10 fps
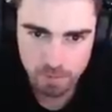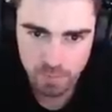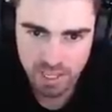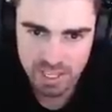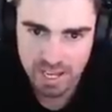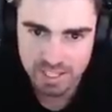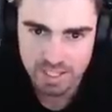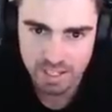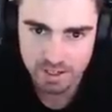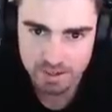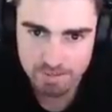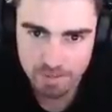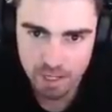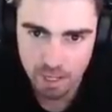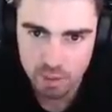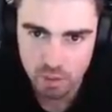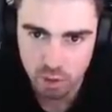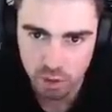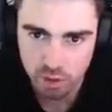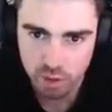He gets it. Comes
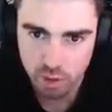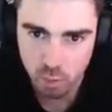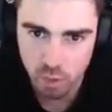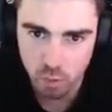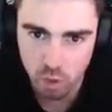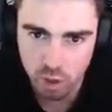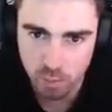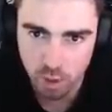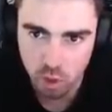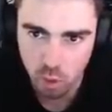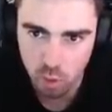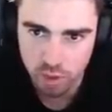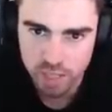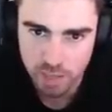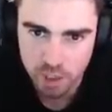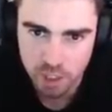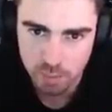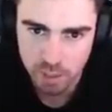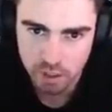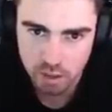through. Windwall gonna block all the damage
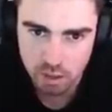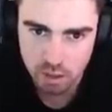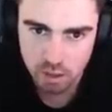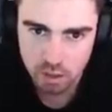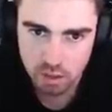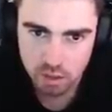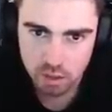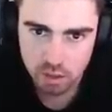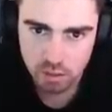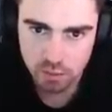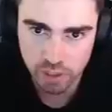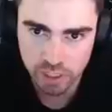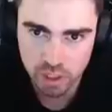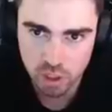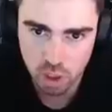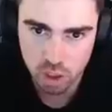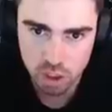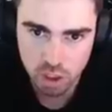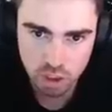coming. Flick is dodged.